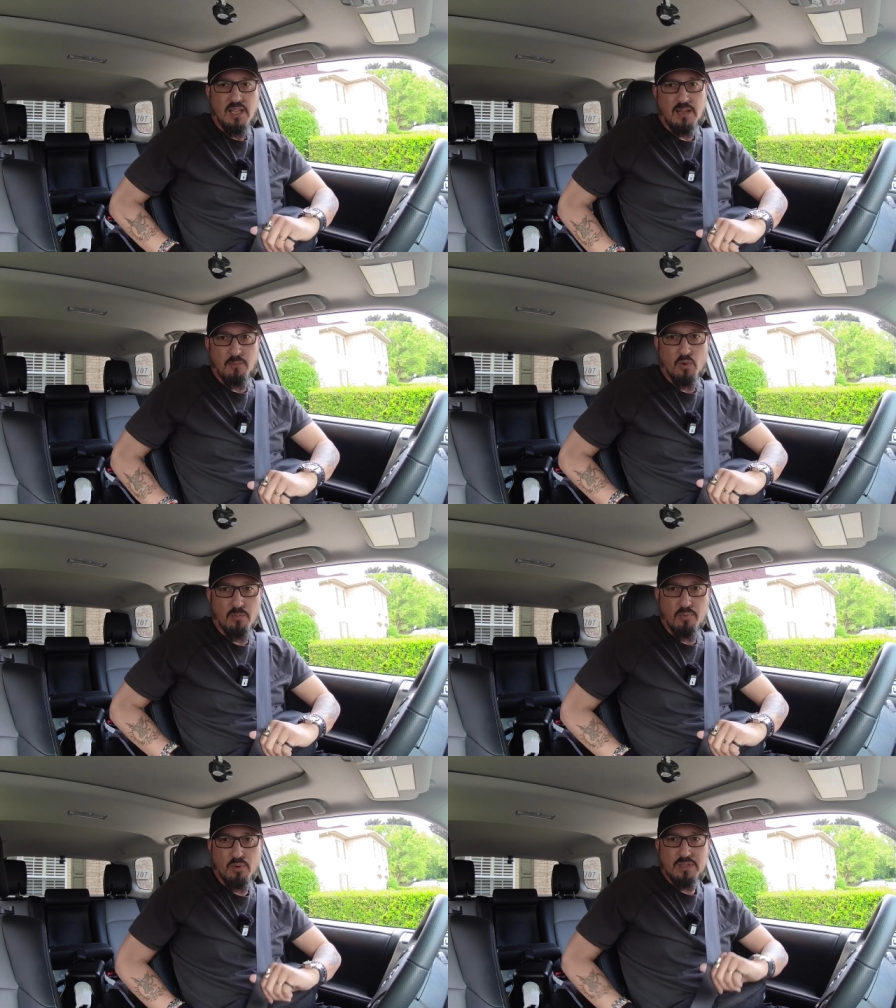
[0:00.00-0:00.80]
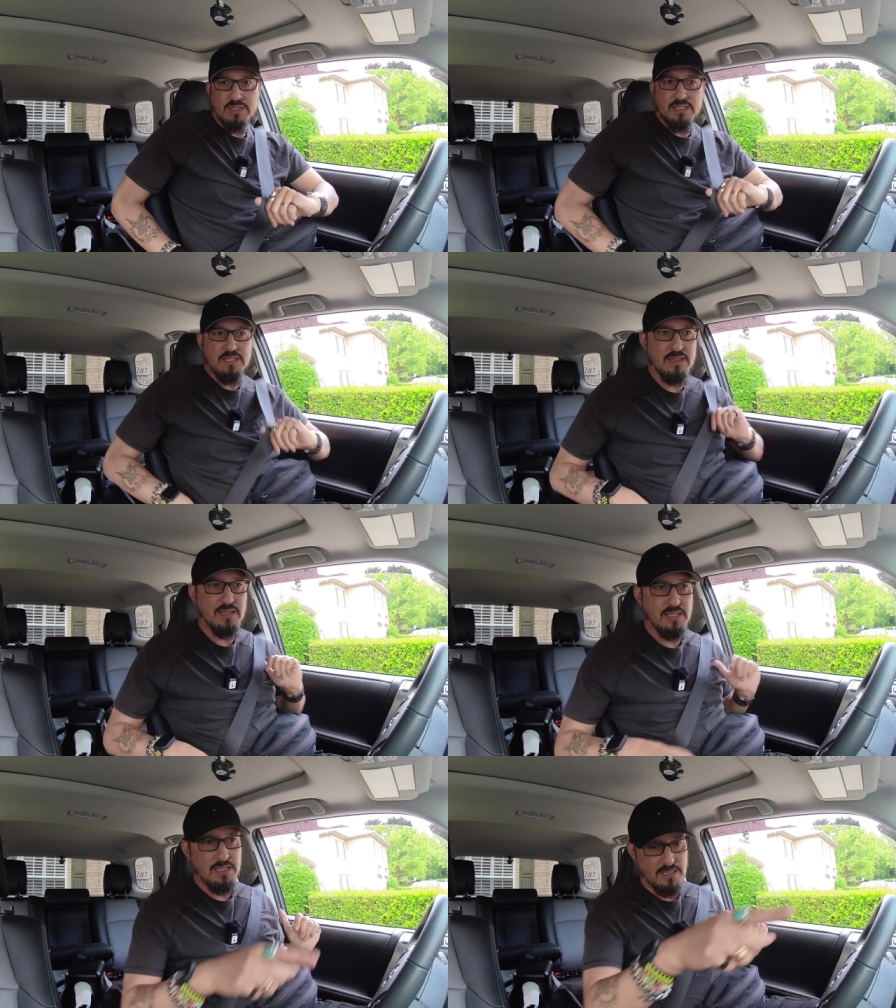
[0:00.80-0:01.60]
and more importantly,
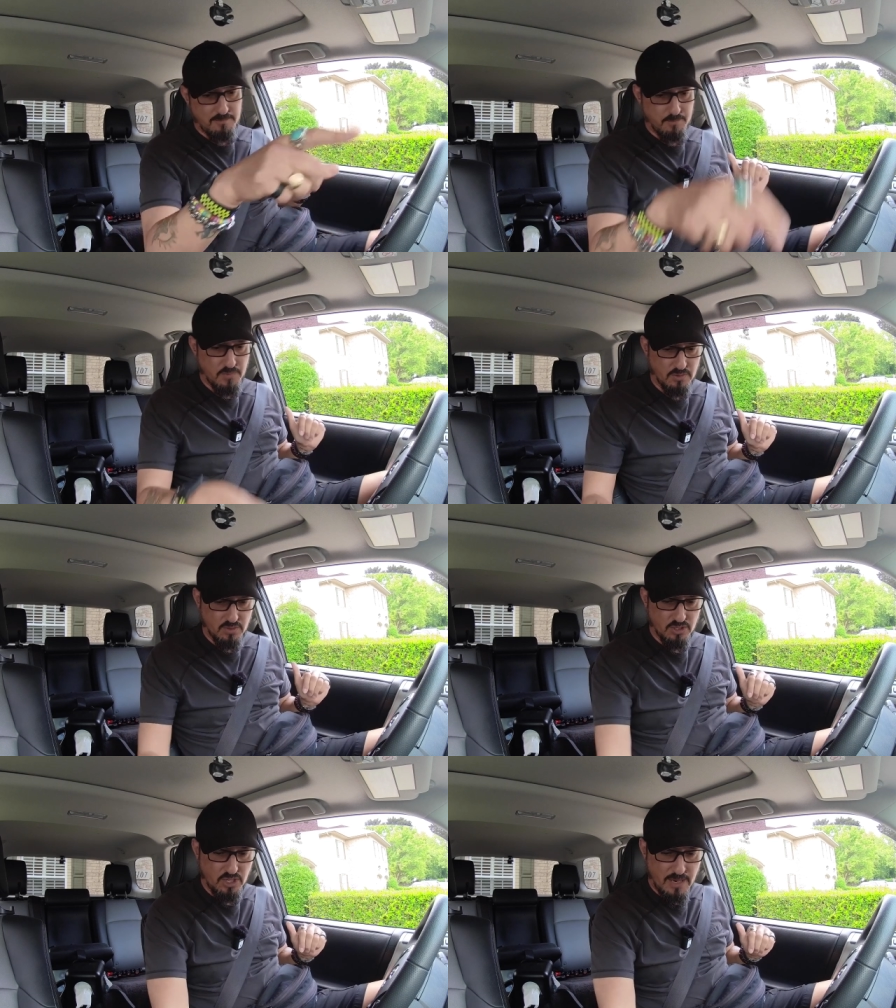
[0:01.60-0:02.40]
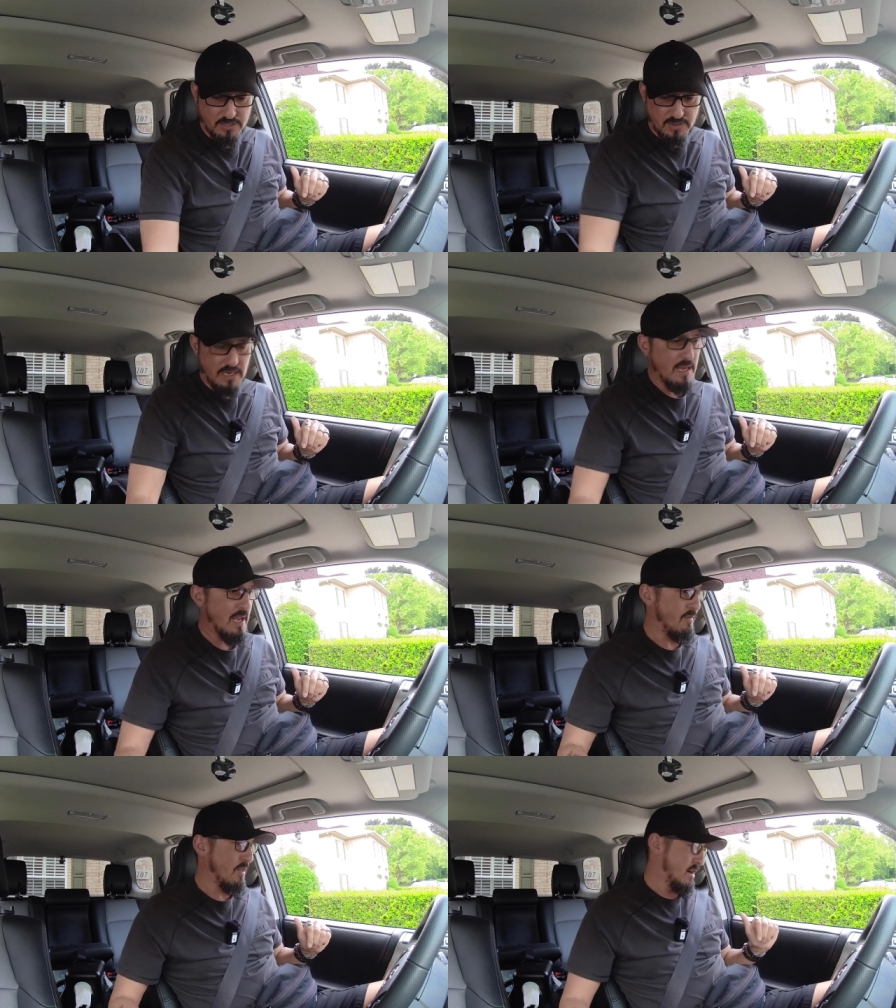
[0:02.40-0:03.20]
the little contraption that I
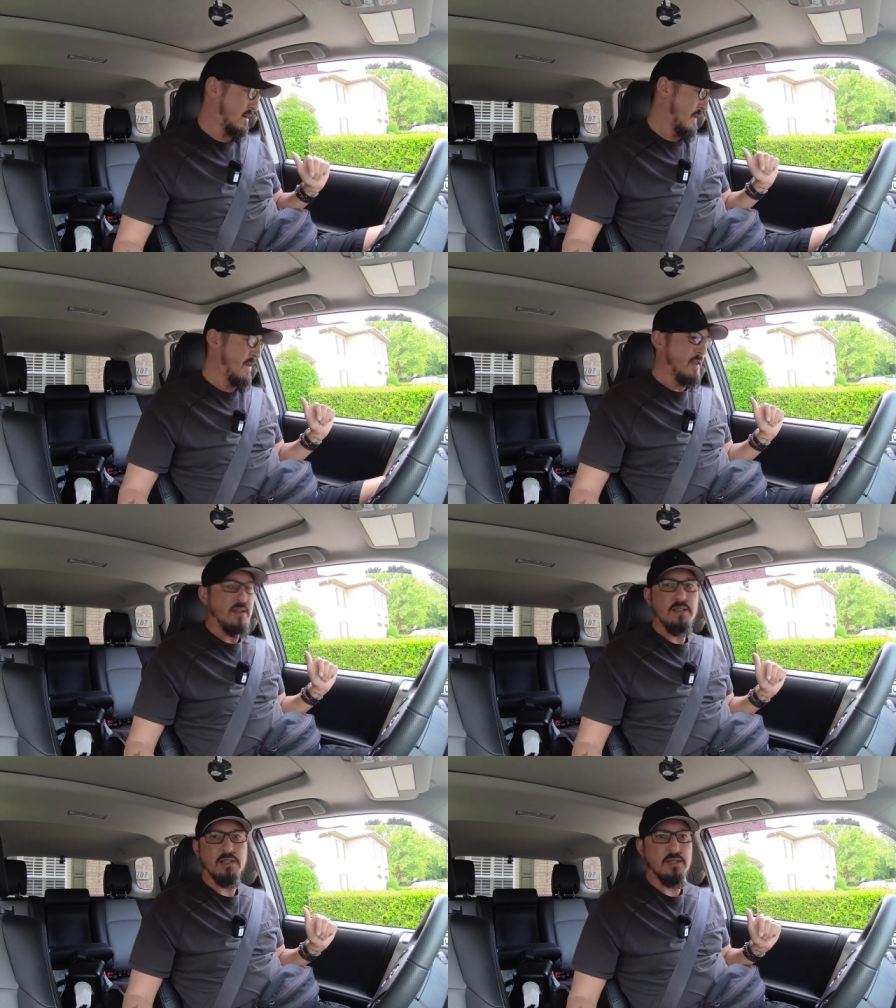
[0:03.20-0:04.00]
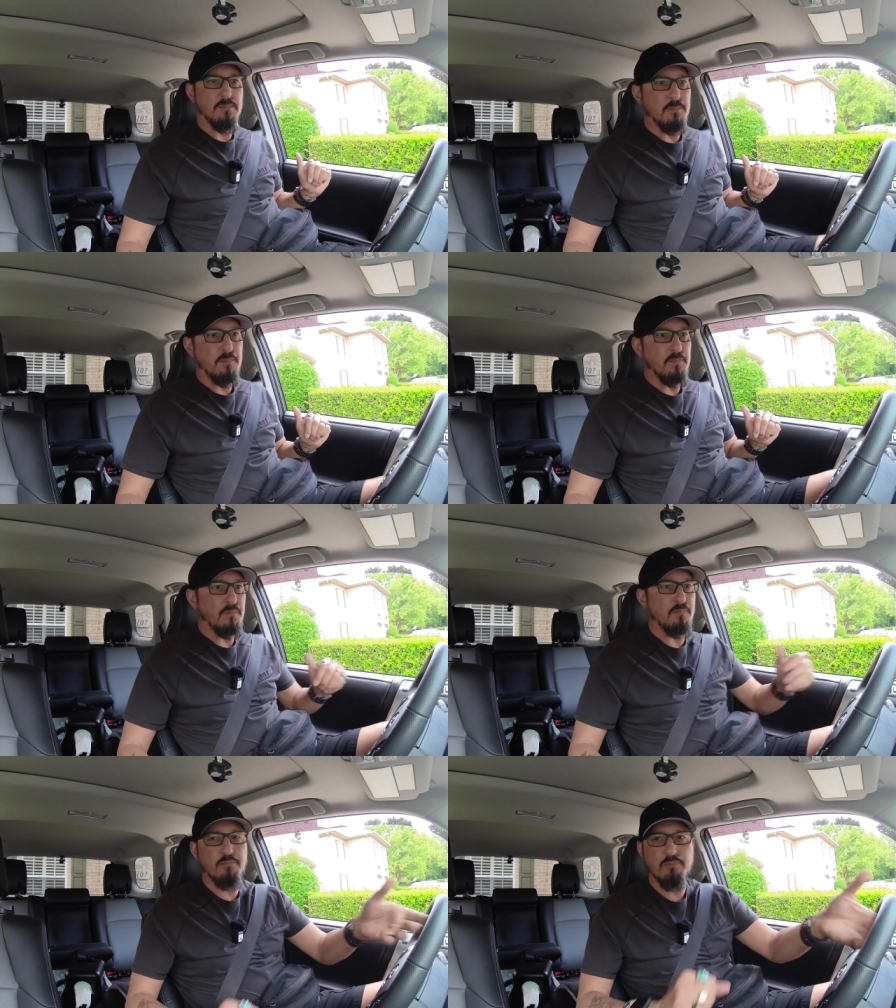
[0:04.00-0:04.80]
have there to
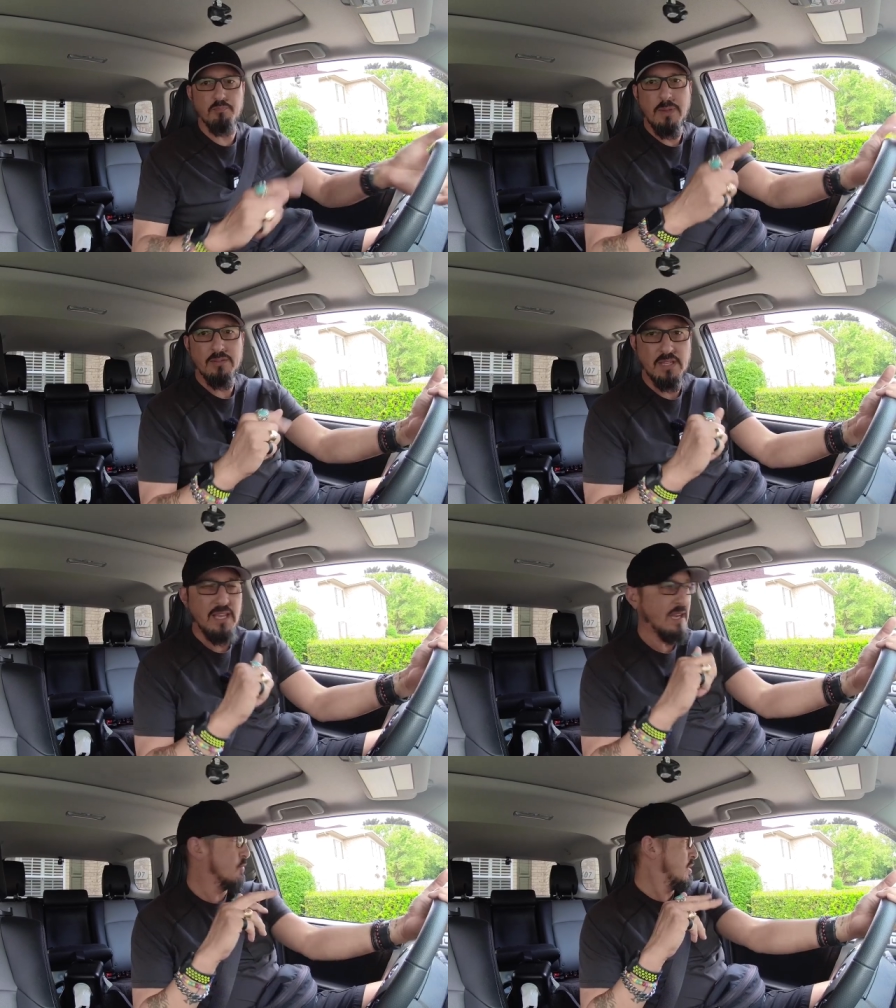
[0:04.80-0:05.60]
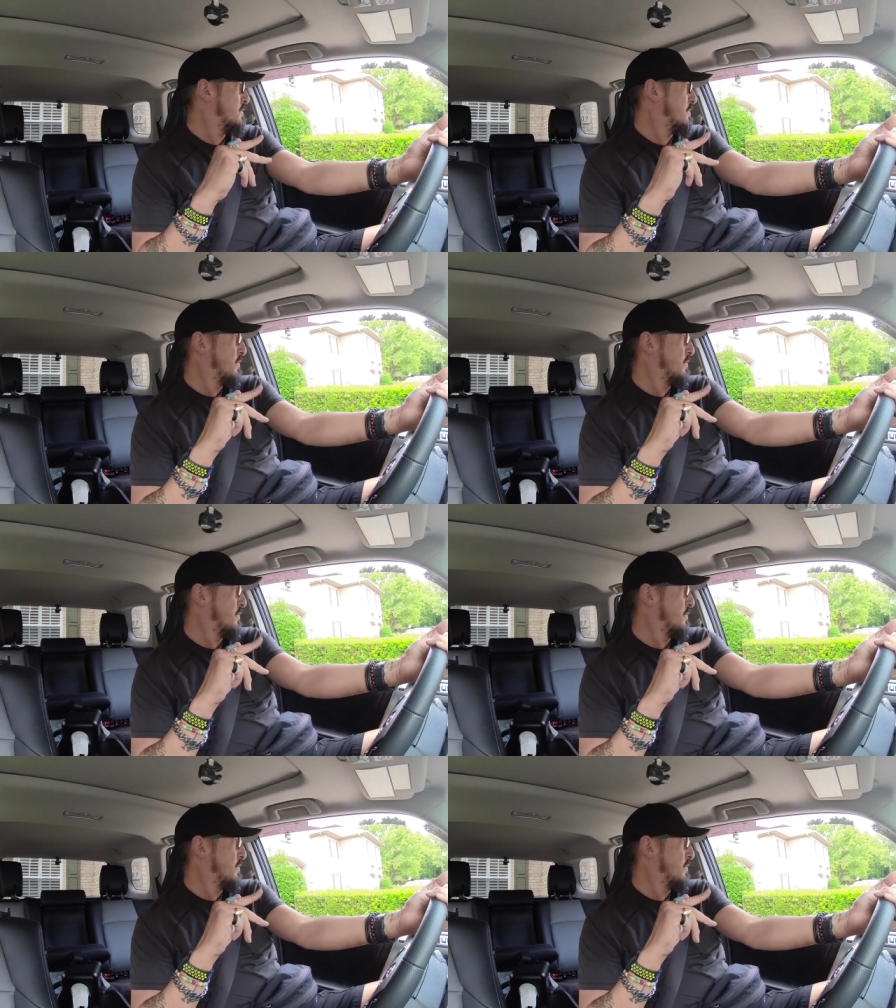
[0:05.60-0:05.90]
mount the camera